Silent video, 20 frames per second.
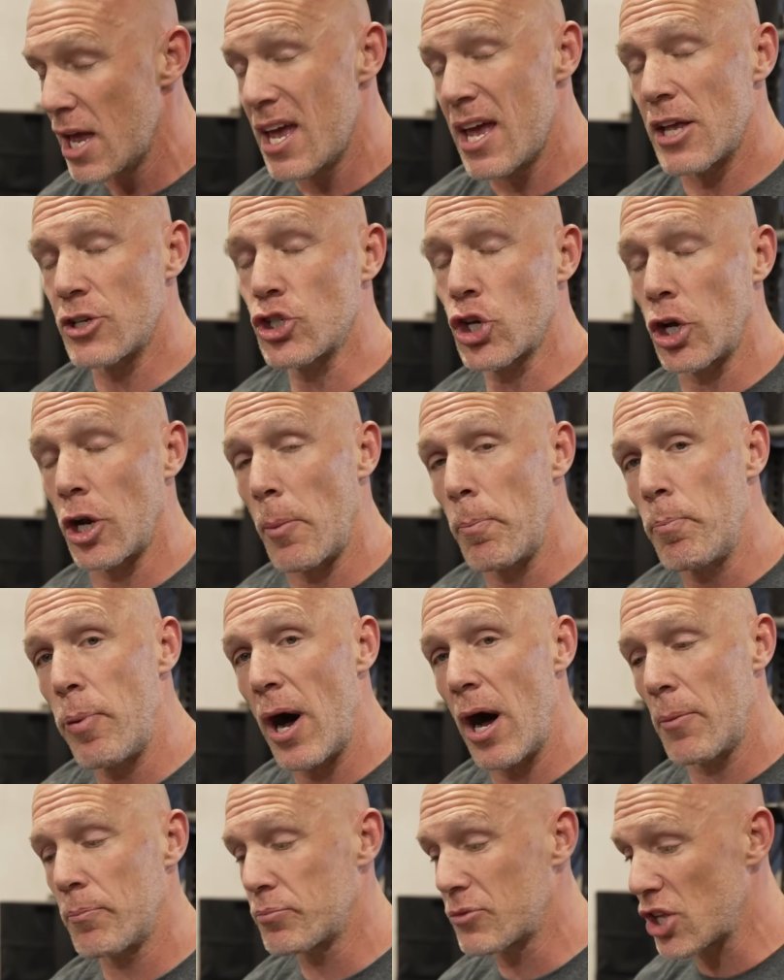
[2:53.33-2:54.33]
It's gonna
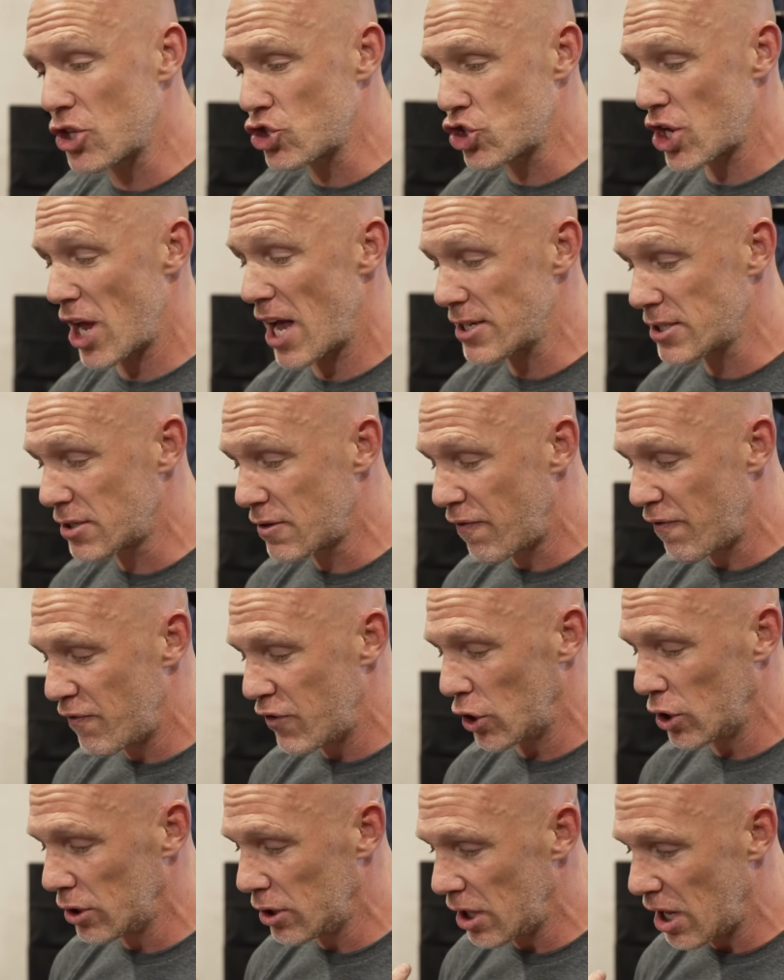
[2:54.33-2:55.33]
pump the chest
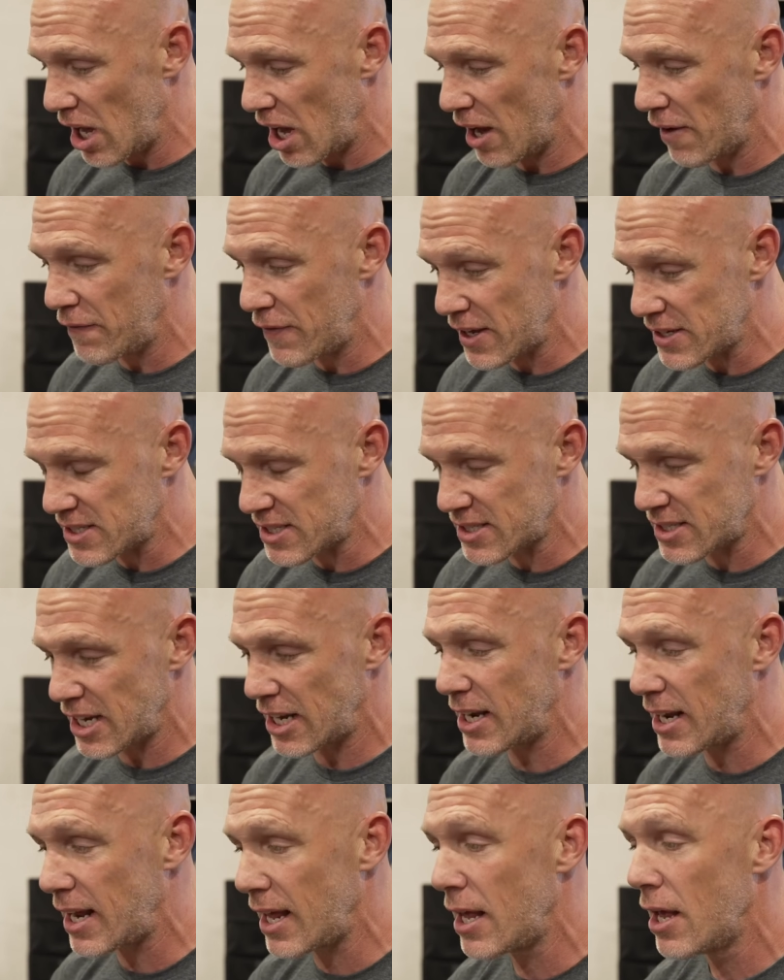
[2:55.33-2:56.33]
full of
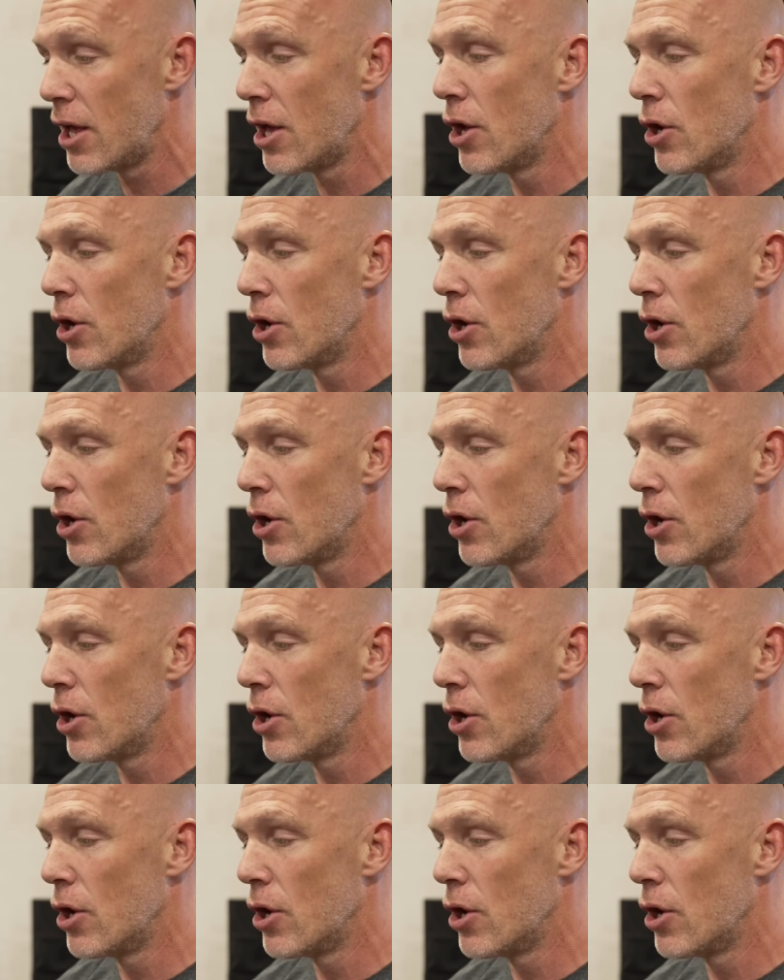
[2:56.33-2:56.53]
acidity,